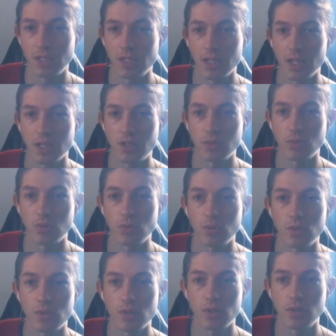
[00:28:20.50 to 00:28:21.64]
the Ancient
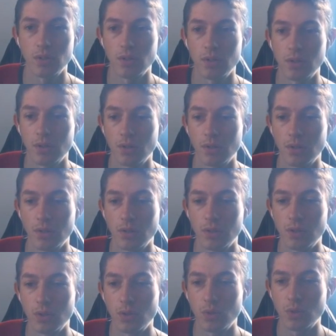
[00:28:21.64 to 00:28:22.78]
Rules
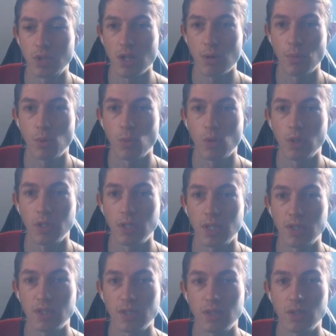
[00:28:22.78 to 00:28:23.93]
to summon what he
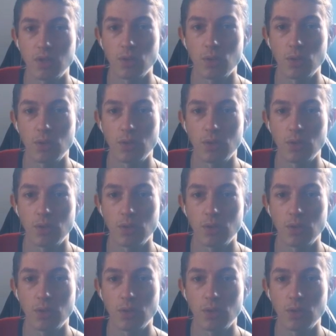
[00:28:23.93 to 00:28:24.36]
Destiny drawed.